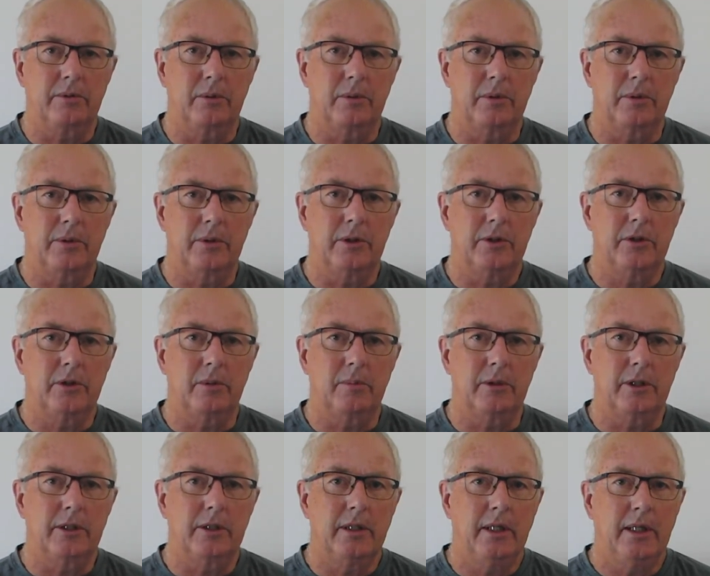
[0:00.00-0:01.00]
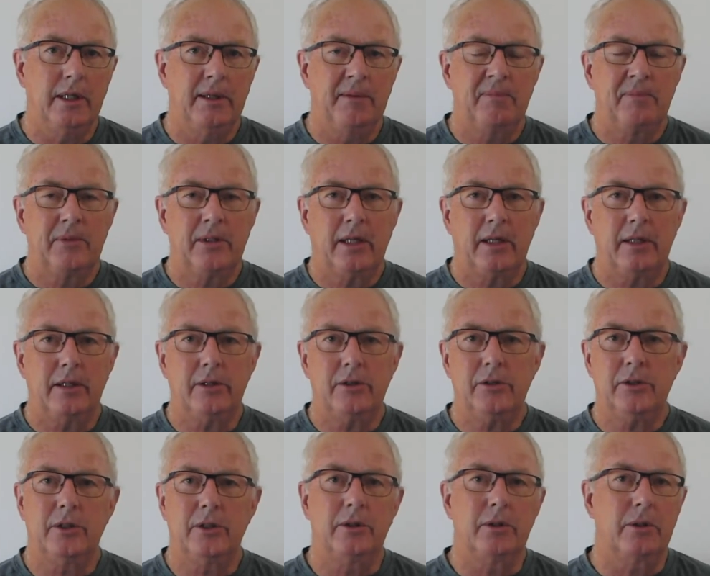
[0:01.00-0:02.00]
a real instrument. Here's
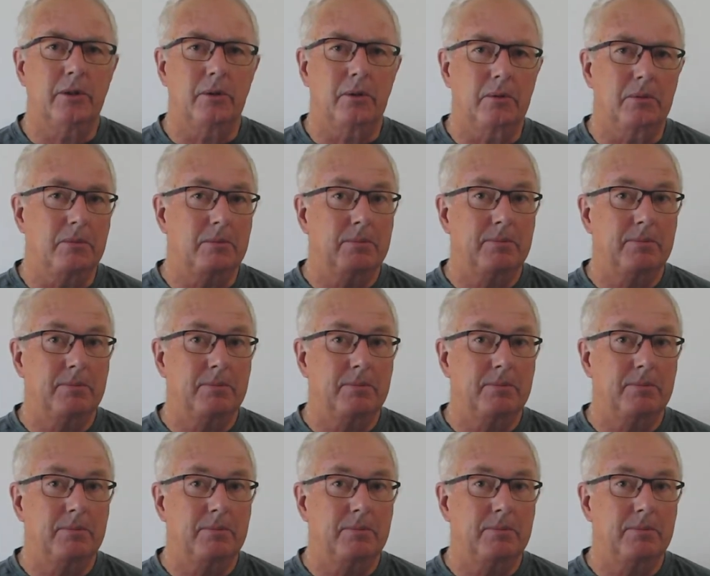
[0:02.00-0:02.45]
the tone.